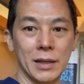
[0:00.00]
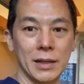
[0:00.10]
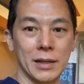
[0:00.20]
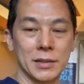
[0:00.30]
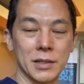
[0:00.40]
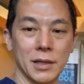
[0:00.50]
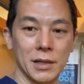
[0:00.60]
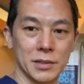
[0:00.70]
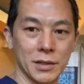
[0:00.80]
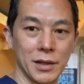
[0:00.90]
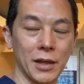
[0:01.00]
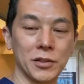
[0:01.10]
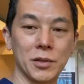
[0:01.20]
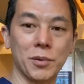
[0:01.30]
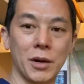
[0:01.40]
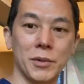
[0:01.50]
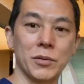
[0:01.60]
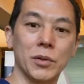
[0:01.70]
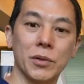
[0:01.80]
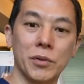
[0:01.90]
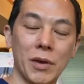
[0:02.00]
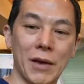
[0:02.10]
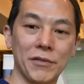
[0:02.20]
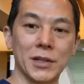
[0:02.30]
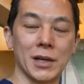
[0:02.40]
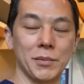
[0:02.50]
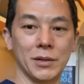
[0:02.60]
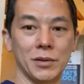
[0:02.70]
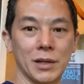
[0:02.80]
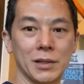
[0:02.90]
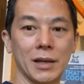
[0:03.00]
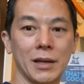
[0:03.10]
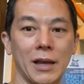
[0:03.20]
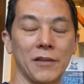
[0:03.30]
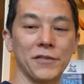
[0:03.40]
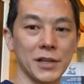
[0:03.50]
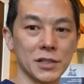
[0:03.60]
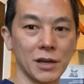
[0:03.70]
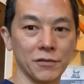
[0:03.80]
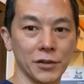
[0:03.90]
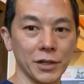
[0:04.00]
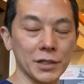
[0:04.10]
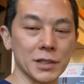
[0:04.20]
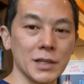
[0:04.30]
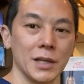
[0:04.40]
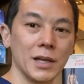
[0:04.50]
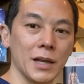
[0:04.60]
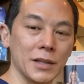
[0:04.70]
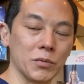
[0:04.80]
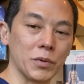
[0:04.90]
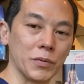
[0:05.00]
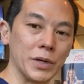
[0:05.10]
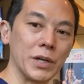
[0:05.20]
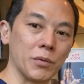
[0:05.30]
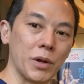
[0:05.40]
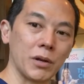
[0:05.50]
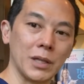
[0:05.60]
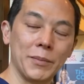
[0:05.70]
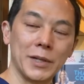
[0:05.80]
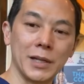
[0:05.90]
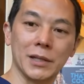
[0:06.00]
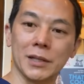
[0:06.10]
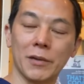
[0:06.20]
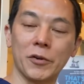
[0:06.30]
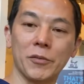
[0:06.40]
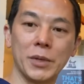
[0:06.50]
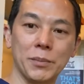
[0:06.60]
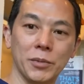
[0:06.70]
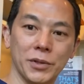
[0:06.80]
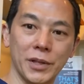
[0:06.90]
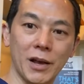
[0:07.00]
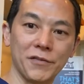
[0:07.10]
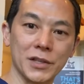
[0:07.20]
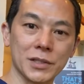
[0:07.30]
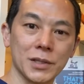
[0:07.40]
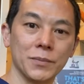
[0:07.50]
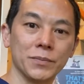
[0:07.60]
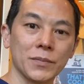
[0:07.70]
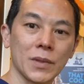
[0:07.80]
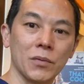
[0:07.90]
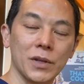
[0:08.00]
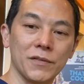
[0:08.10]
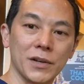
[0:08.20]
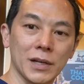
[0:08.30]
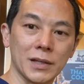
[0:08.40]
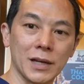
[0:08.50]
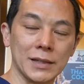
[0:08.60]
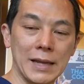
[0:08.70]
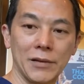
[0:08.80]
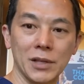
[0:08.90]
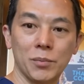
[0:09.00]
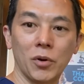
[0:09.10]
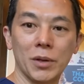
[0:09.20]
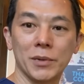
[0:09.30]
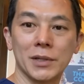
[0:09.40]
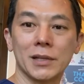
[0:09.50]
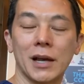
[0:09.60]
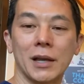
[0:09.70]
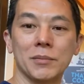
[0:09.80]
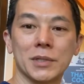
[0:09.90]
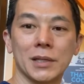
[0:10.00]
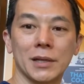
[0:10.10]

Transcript: it's a health department rule. You have to come in, you have to have face coverings. And then when we're in here, we are limiting the number of people in the office. We've cut down the appointment times